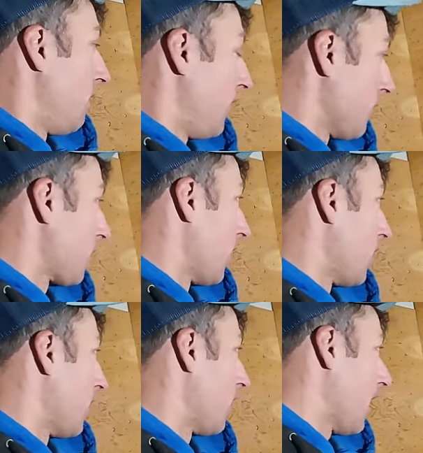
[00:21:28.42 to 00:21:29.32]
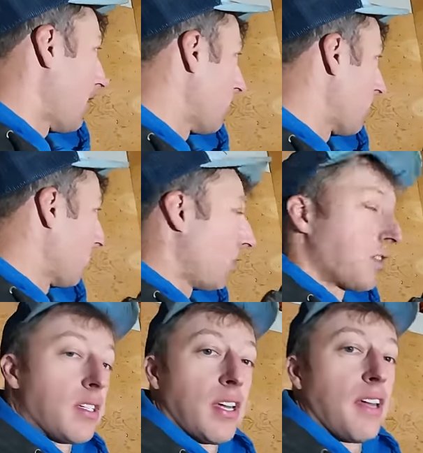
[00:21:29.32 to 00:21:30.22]
Feels good. That system
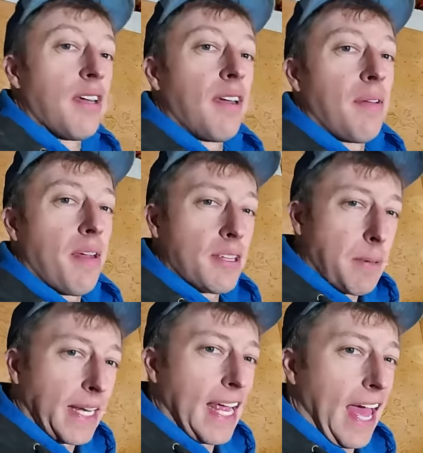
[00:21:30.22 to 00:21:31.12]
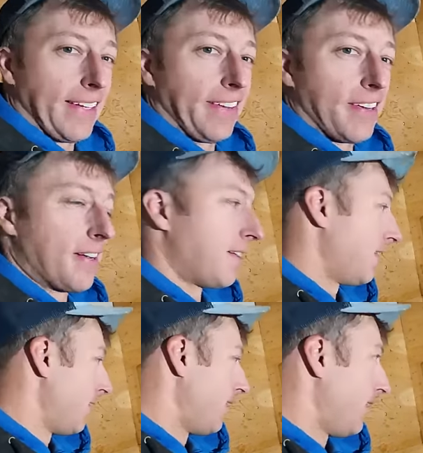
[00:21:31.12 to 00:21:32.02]
looks spectacular.
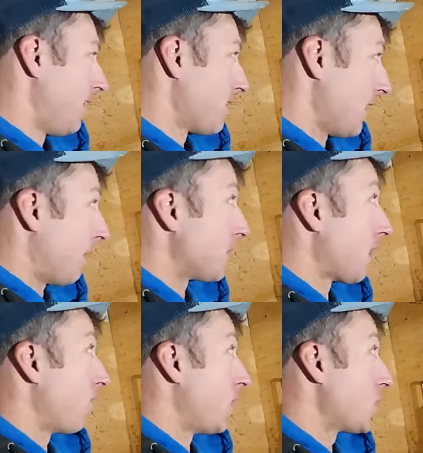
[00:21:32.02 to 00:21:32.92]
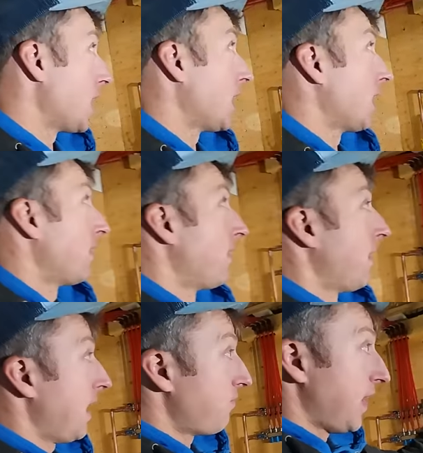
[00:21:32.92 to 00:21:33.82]
So now we just got to finish getting
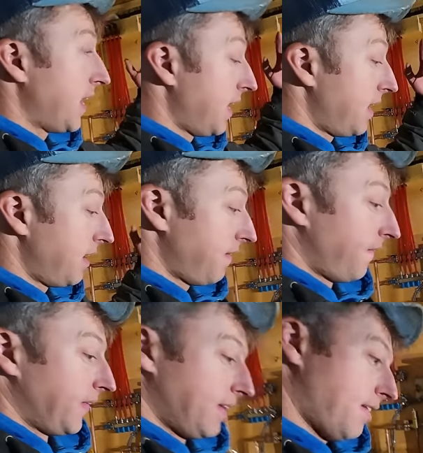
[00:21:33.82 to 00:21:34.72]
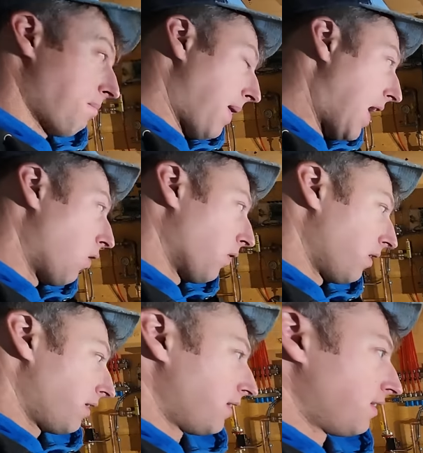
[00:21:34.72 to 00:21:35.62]
it vented,
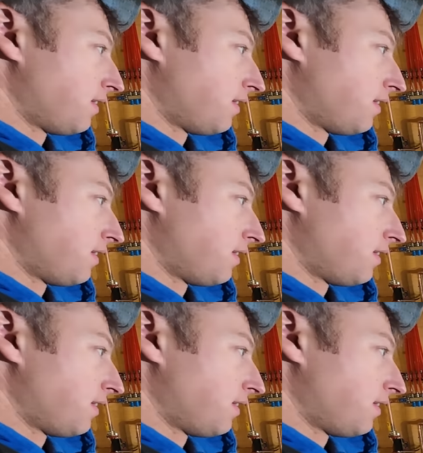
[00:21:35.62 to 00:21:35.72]
powered,